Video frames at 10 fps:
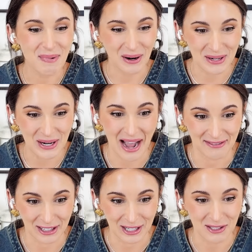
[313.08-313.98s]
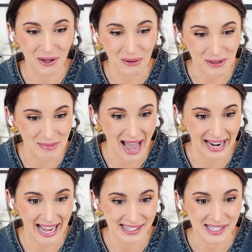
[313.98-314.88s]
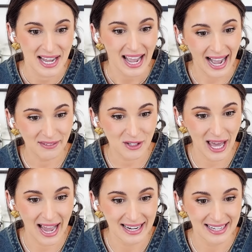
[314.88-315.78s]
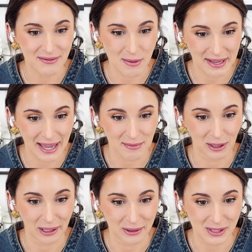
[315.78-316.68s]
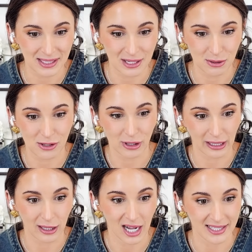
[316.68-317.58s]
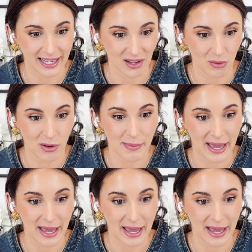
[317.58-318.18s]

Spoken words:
partner ever. Total badass. After that, we became close and used to drink a lot together when we